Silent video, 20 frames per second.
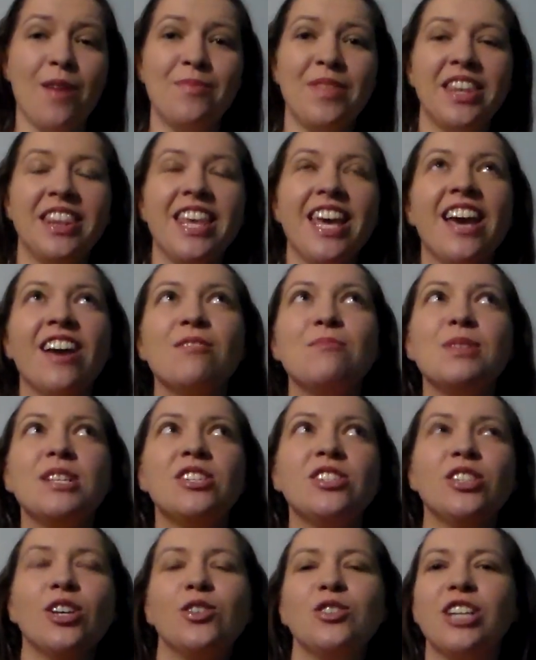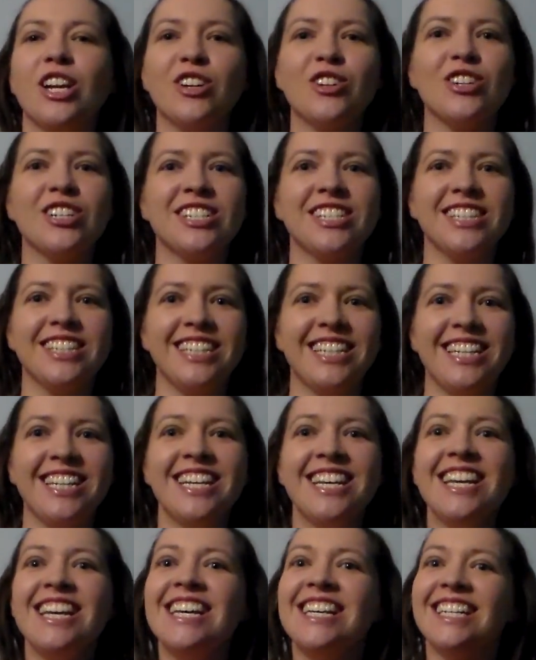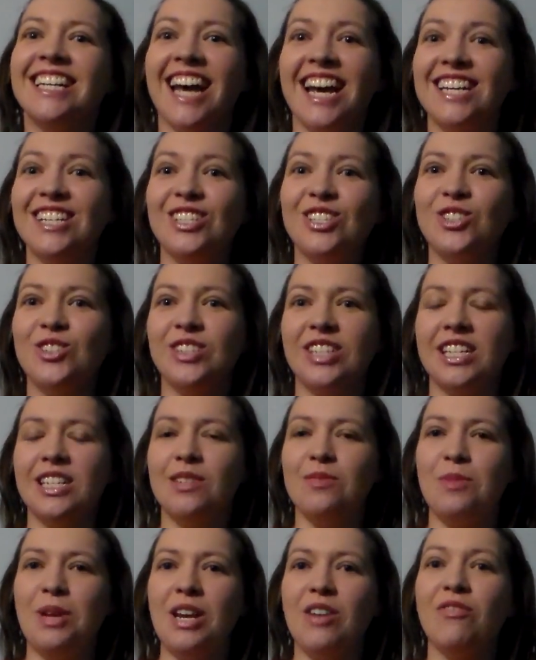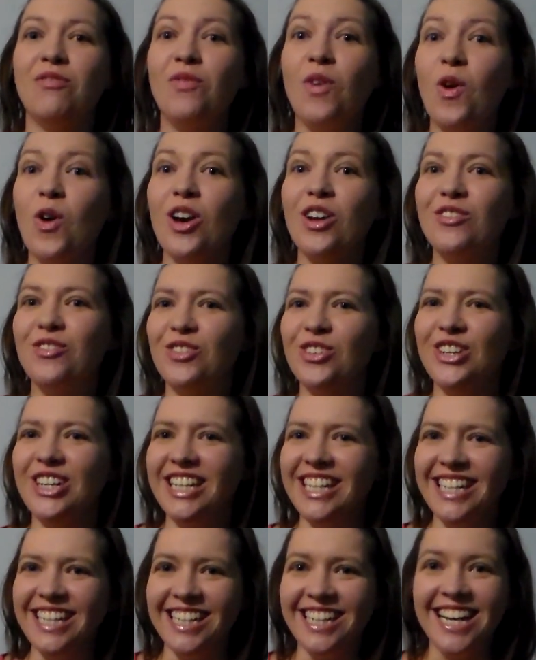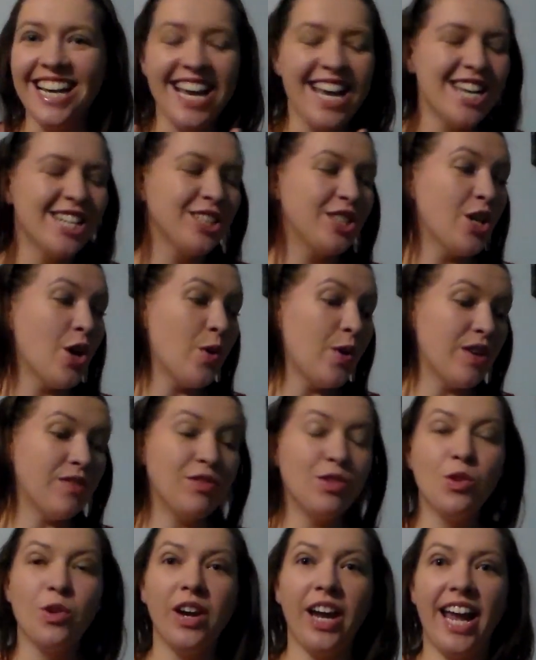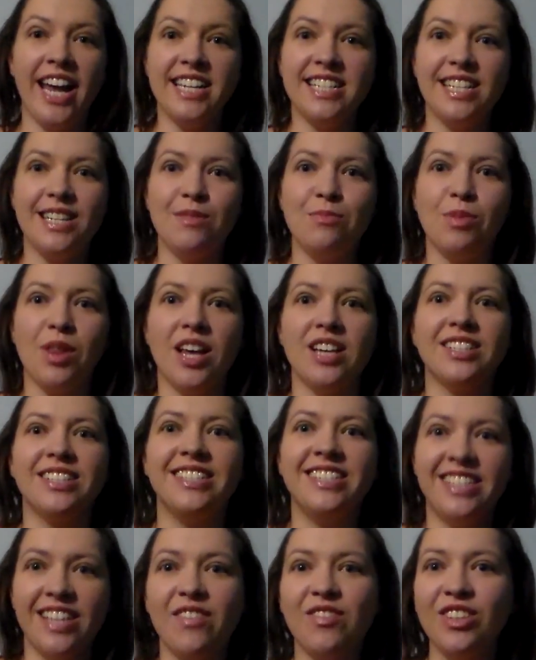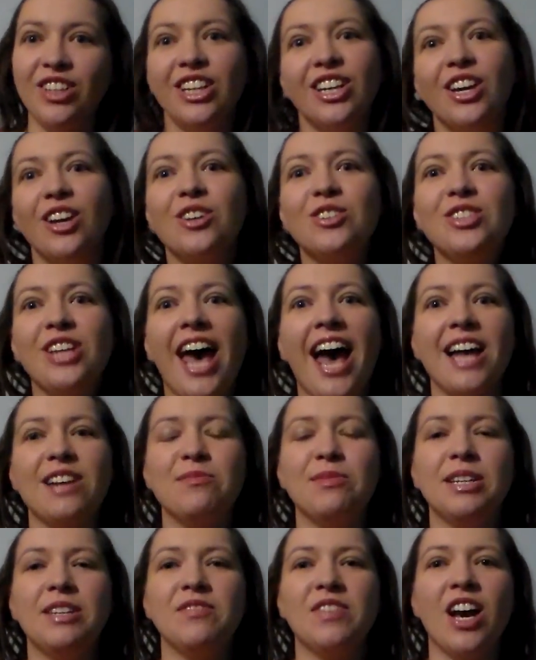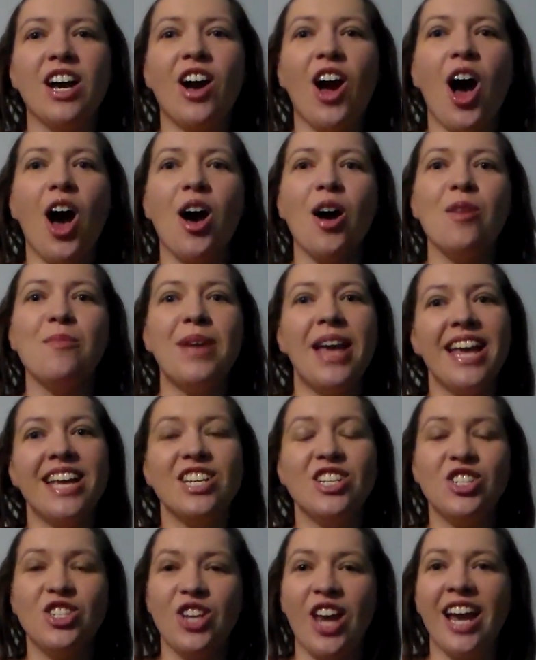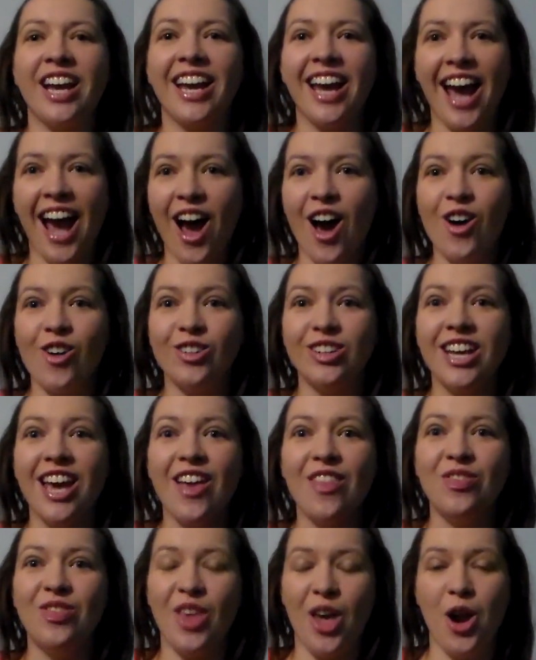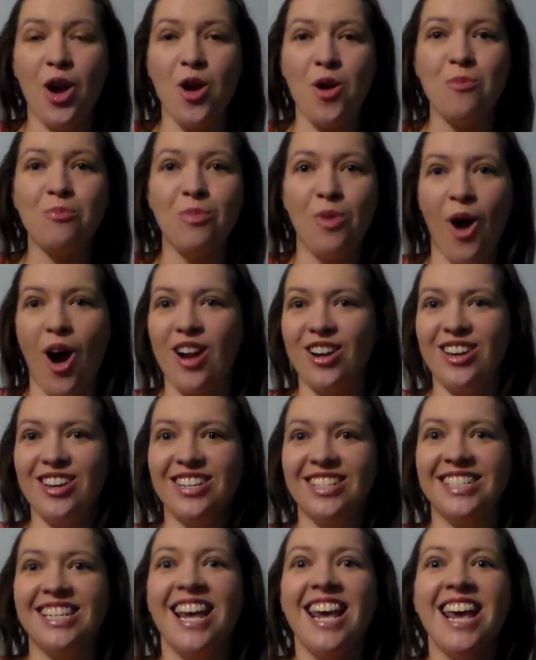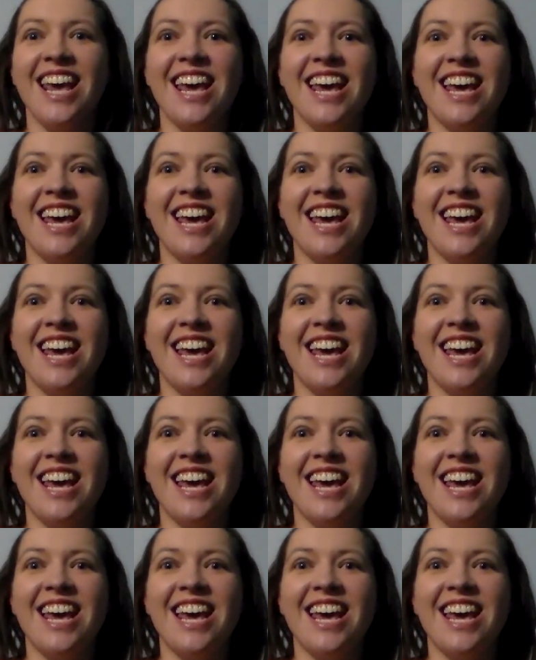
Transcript: com that they have been so generously nice to send to me for free. So if you're eighteen plus, definitely go to adam and eve dot com and check out their products.